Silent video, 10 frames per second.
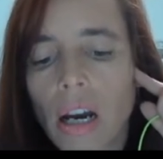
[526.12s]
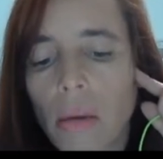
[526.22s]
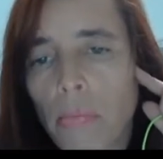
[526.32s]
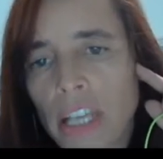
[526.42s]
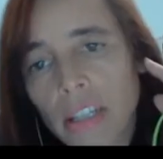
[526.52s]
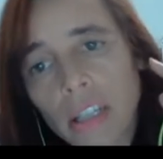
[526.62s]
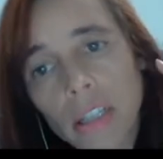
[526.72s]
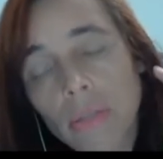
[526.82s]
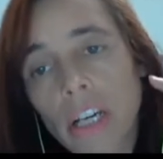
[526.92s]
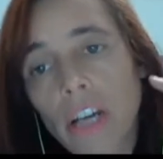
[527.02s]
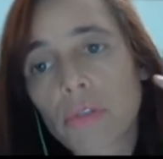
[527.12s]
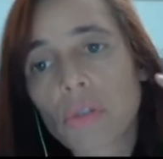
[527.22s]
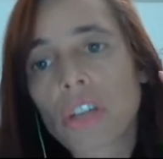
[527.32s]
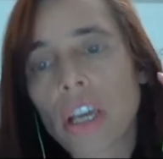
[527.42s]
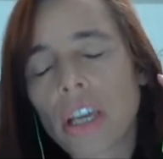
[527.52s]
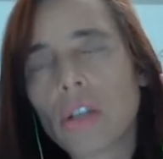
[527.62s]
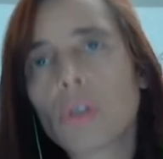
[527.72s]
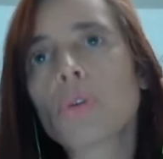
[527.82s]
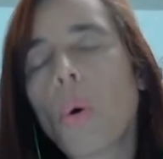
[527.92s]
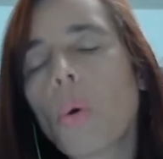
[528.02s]
Basically, we have to say
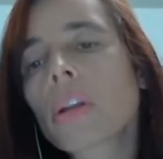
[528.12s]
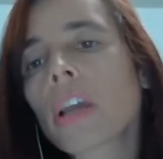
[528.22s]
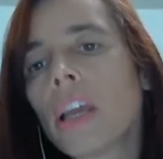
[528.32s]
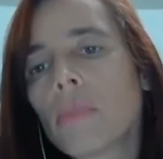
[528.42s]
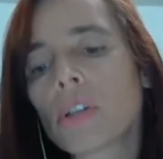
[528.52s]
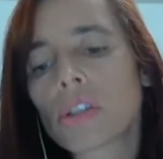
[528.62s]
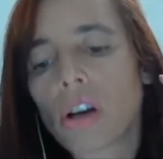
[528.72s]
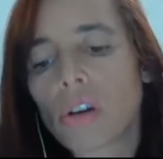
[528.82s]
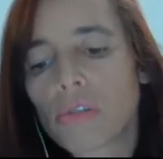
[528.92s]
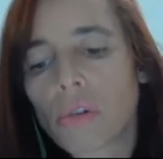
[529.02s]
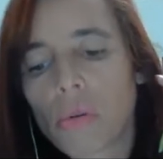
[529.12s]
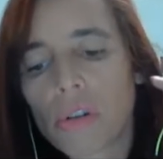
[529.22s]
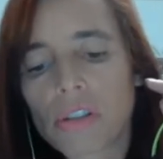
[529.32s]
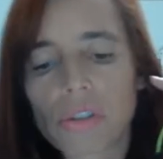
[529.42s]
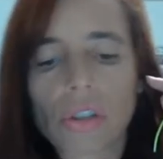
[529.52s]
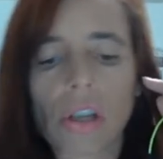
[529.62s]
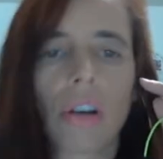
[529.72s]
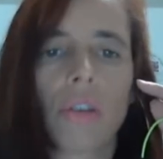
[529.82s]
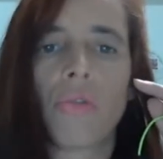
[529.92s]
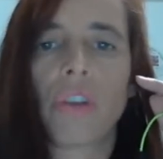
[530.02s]
not all gamers are, of course,
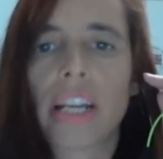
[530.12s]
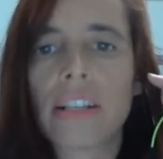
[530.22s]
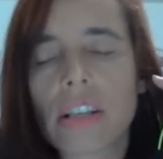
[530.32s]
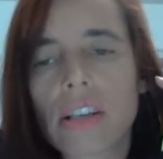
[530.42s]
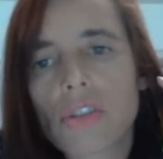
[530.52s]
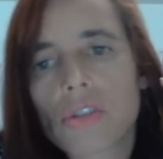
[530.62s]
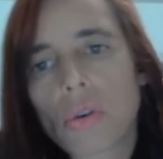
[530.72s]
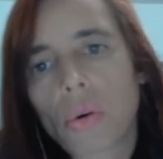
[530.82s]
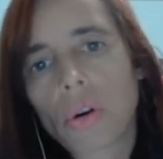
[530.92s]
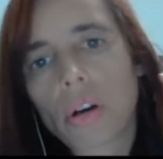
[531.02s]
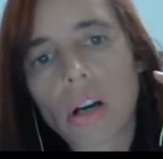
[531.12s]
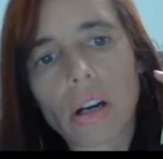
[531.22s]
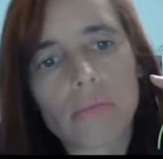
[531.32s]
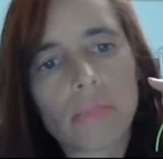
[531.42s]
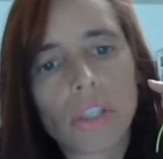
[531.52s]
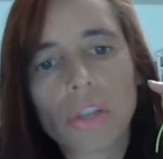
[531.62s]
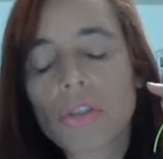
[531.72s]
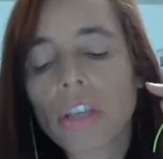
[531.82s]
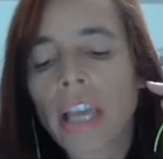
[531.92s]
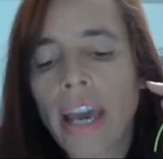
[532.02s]
racist or
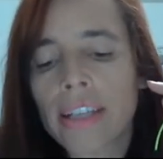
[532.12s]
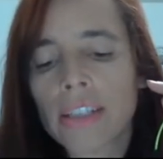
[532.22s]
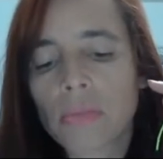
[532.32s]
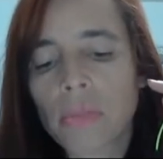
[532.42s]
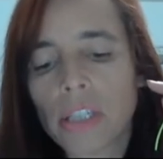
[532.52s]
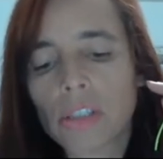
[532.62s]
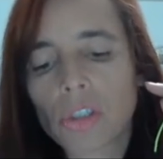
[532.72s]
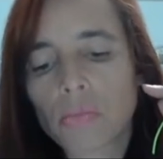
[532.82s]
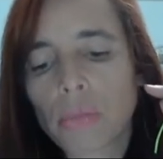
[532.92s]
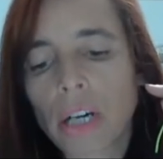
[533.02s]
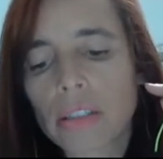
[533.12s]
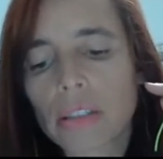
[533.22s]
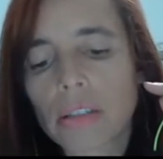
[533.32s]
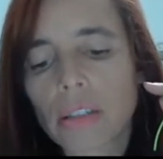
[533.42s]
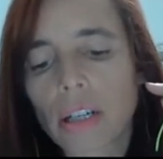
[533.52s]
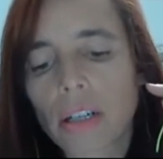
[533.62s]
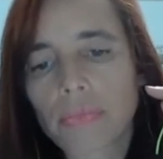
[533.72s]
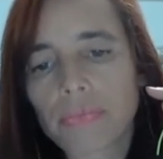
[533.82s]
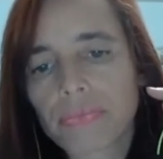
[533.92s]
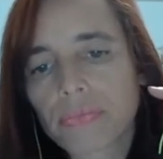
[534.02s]
using hate speech, but
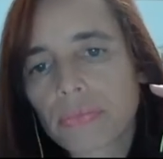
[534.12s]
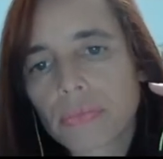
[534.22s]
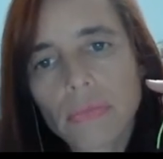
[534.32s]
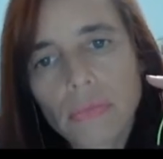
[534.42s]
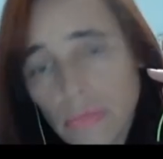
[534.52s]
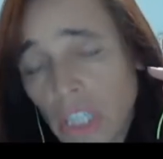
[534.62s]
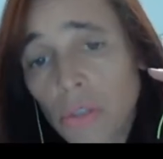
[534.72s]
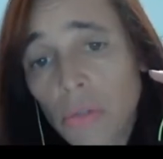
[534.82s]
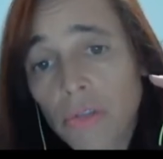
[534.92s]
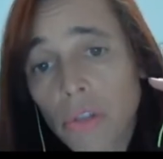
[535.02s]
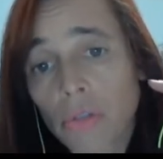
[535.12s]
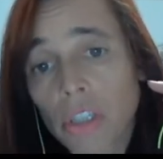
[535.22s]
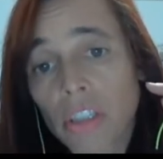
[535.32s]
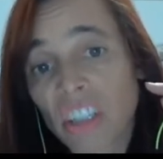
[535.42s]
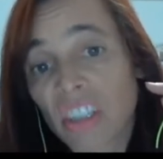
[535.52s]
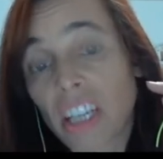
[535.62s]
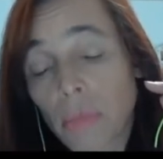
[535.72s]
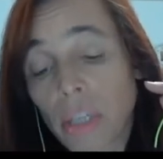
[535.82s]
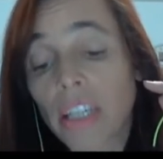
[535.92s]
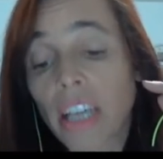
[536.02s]
as we've already said,
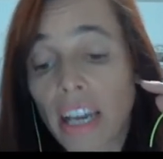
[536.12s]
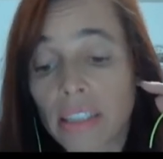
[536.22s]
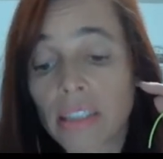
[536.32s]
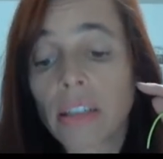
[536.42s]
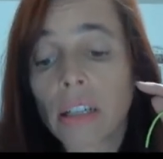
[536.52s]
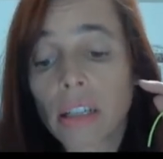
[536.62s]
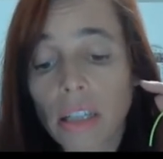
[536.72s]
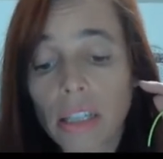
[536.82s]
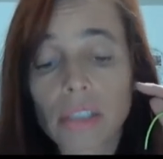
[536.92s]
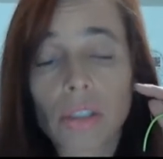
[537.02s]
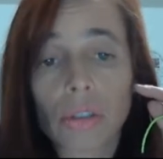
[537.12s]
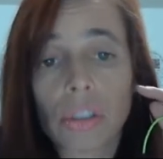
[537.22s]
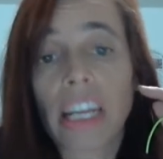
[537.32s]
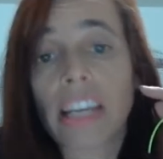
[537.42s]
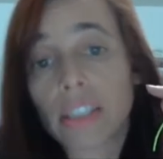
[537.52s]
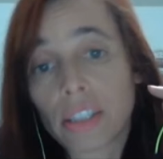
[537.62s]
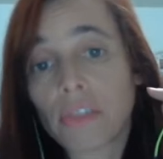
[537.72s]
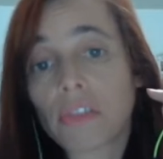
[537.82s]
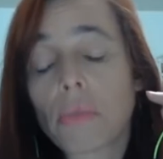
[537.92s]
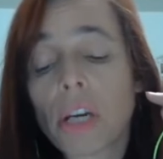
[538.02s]
gaming can lead to
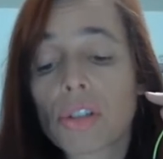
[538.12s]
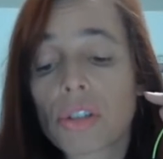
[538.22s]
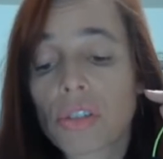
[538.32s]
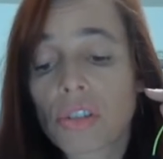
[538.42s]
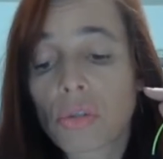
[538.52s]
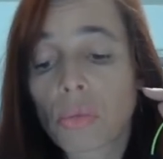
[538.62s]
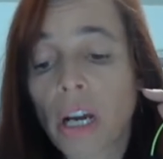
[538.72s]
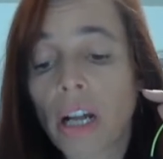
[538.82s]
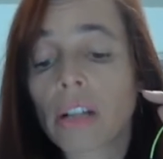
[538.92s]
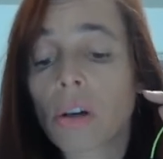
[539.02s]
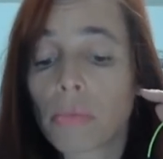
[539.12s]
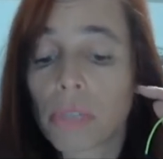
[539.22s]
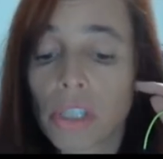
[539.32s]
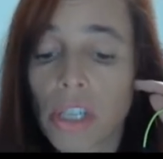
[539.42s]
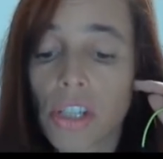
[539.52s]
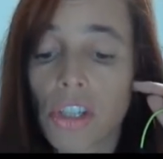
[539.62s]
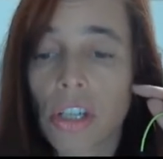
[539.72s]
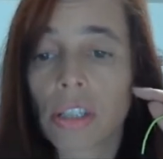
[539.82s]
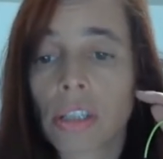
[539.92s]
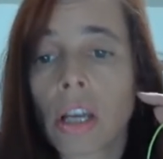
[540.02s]
negative emotions as well,
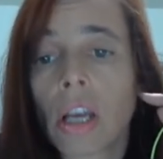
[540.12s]
competition.